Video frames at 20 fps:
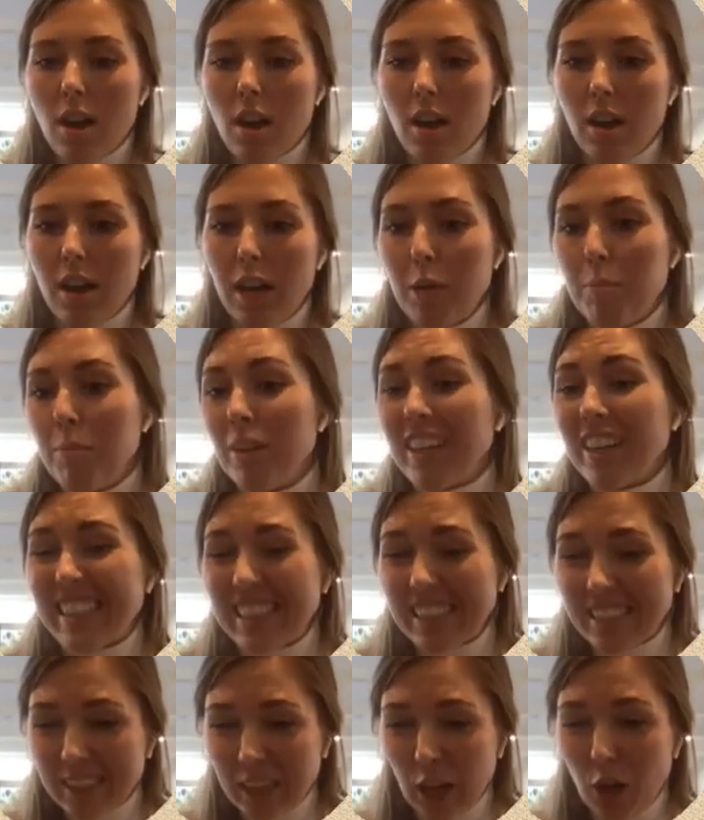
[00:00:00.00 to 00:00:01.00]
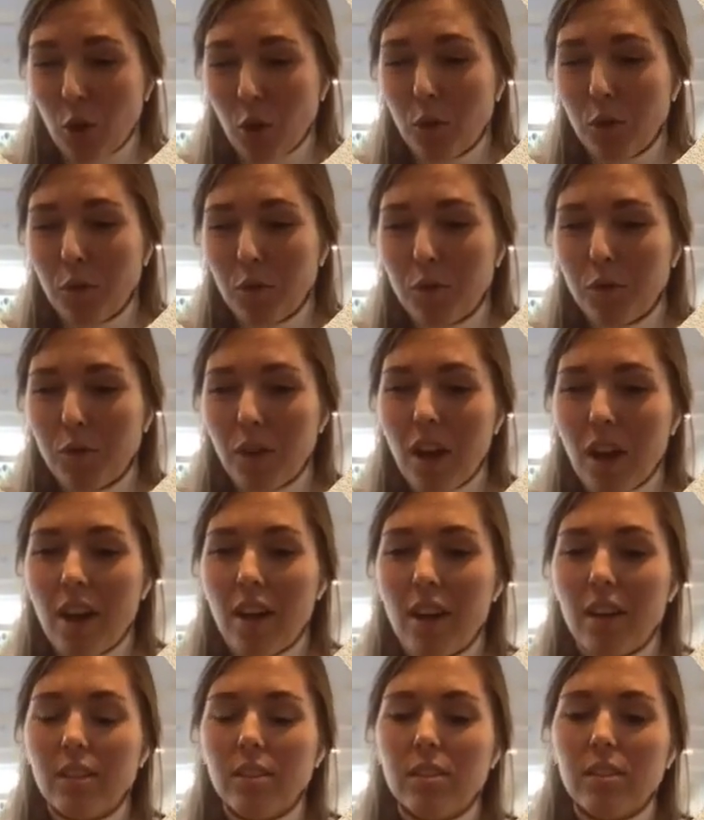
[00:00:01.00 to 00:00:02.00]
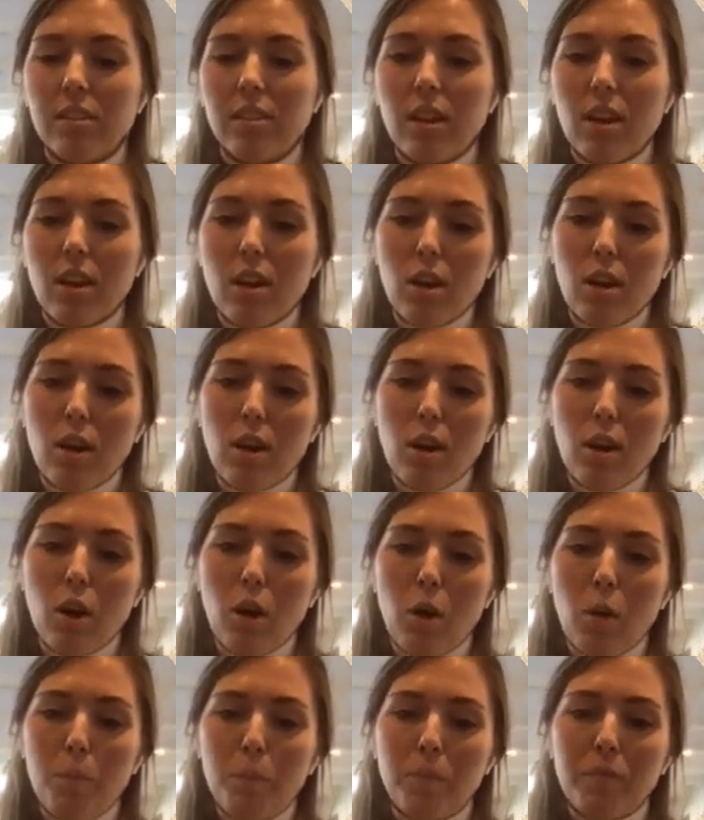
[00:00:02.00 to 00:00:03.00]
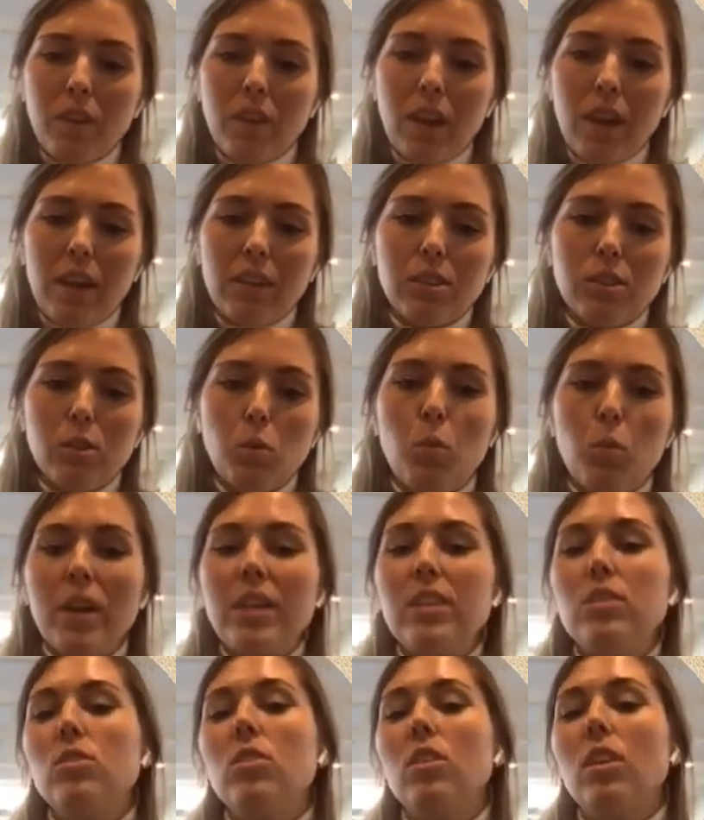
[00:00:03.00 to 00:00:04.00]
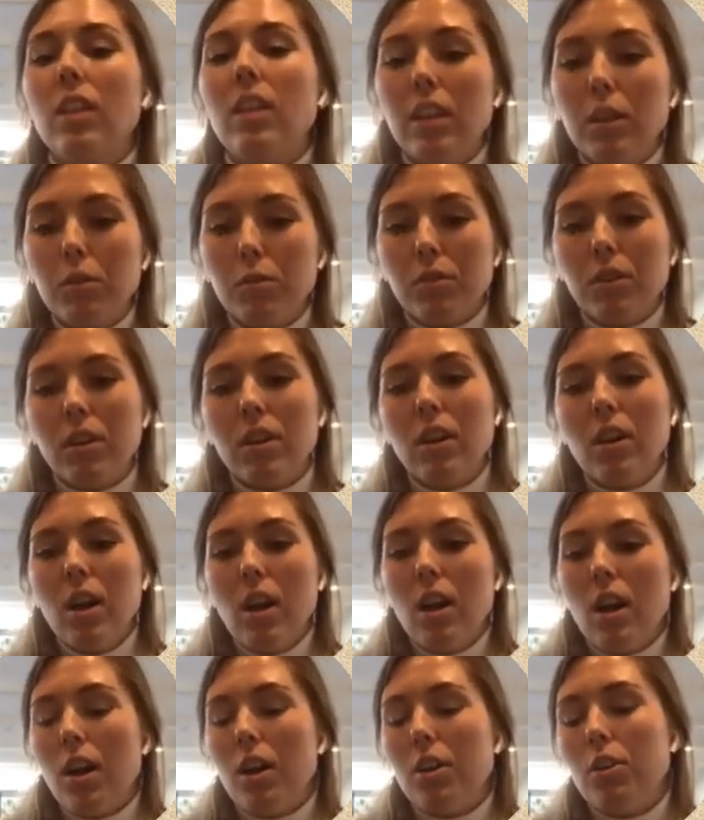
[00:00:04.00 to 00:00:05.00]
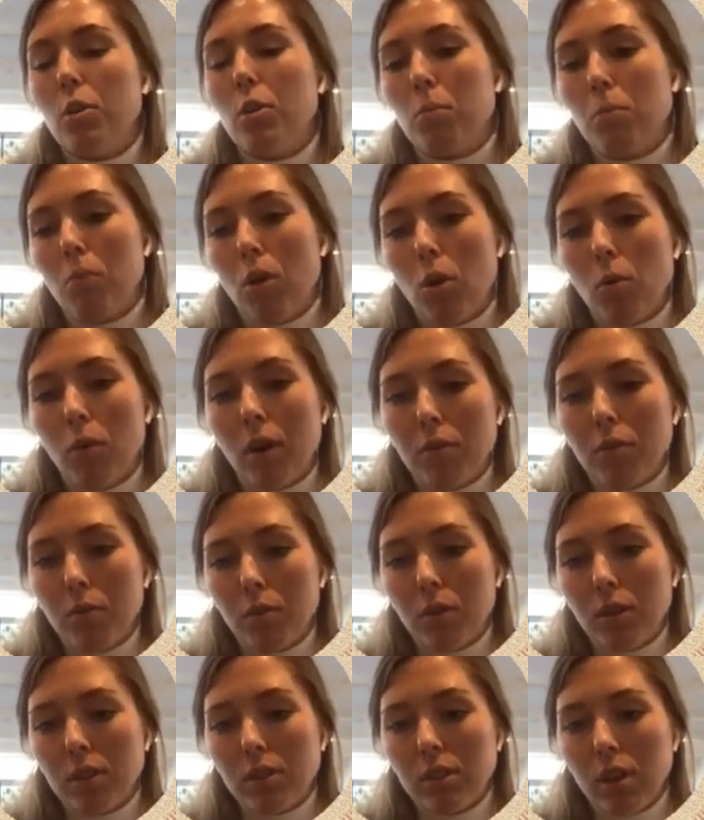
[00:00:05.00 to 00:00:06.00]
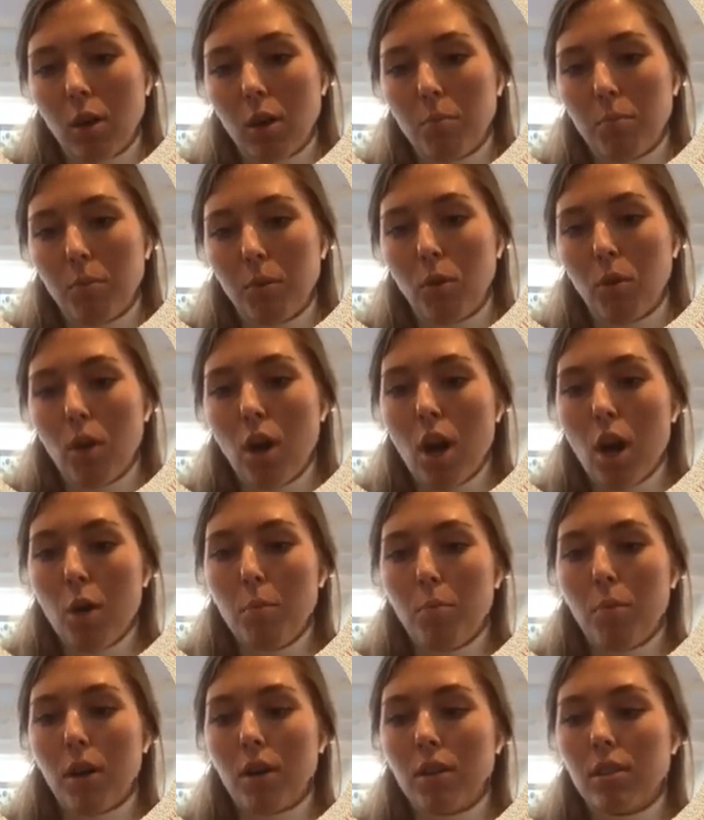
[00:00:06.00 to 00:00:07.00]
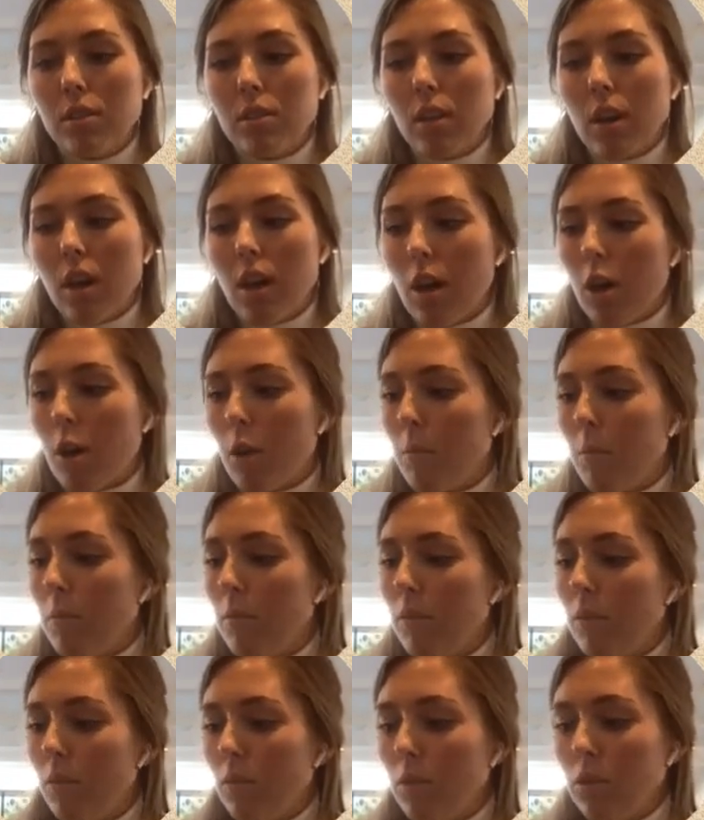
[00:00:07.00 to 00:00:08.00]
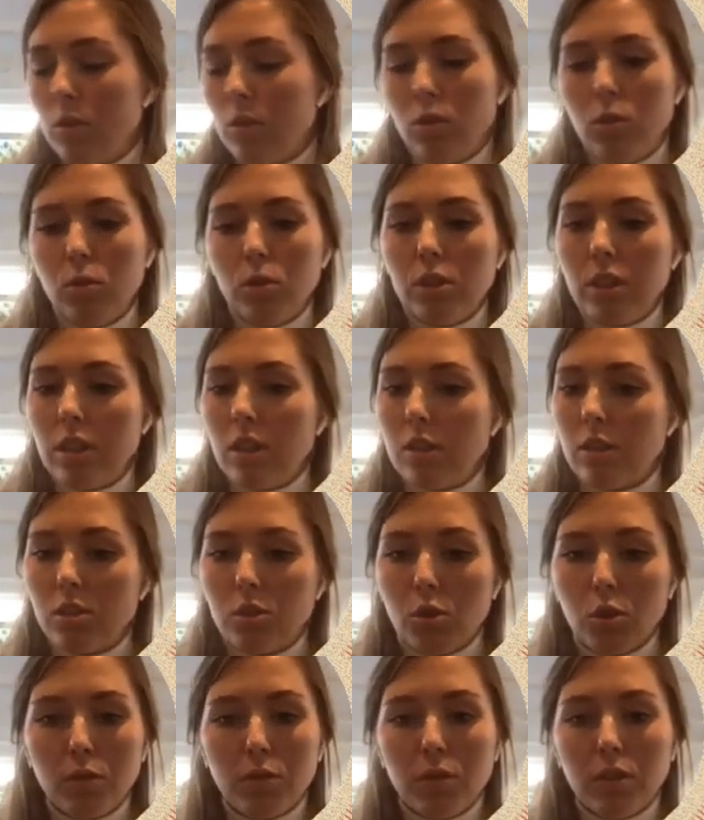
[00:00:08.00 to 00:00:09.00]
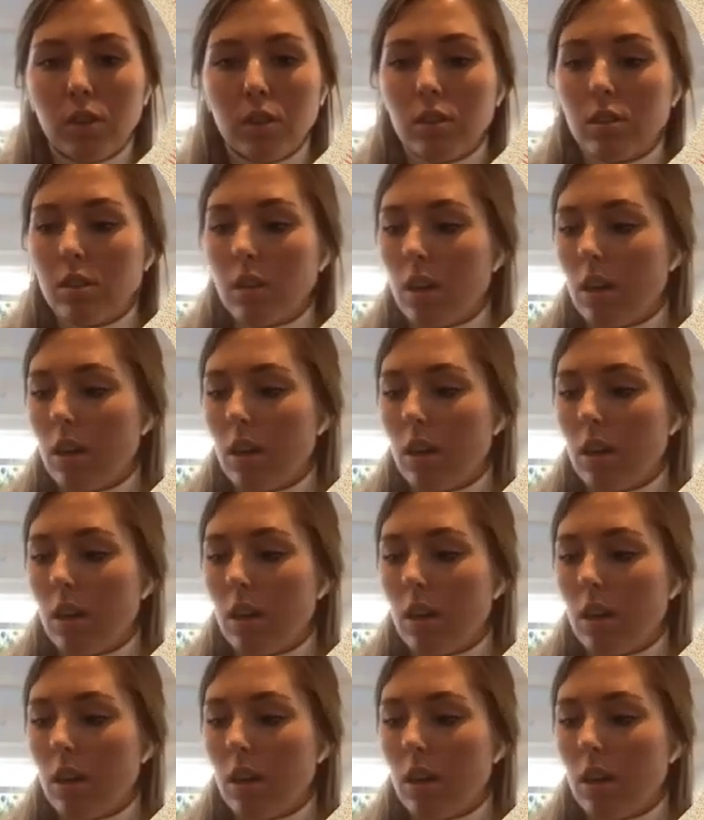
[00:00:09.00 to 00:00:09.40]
email itself as the way to deliver your malware, for example, but using a service.